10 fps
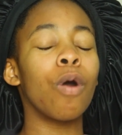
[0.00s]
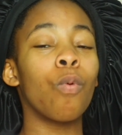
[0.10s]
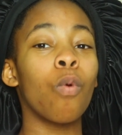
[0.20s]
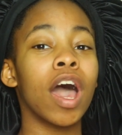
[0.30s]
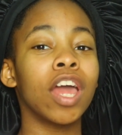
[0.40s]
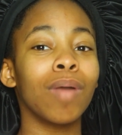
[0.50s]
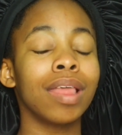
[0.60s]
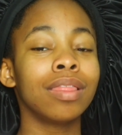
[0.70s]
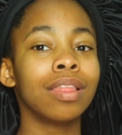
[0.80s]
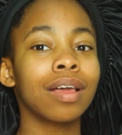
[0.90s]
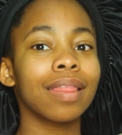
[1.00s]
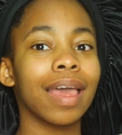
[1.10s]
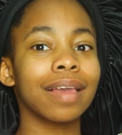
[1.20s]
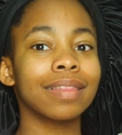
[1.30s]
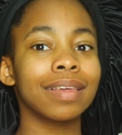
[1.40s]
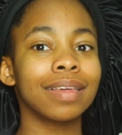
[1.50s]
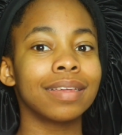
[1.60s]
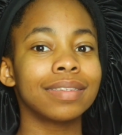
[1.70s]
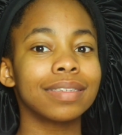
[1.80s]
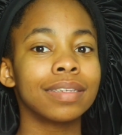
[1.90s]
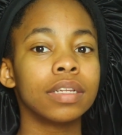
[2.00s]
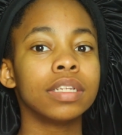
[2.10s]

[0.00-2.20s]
Why do I look like this?